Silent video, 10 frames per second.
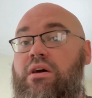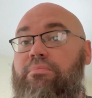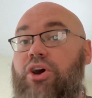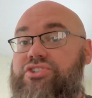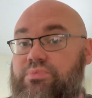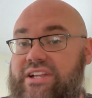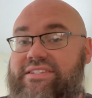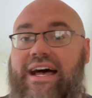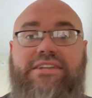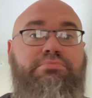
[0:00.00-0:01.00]
Boston Red
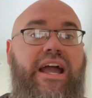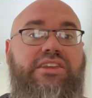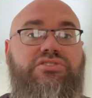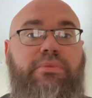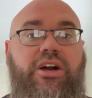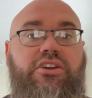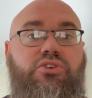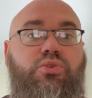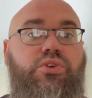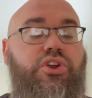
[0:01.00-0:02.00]
Sox
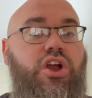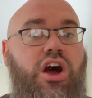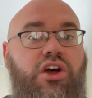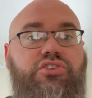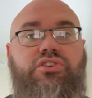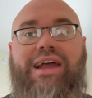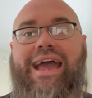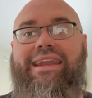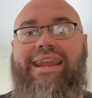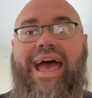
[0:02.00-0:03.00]
-1.25, under
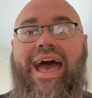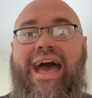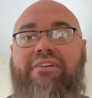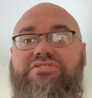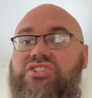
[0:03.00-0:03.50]
9.5.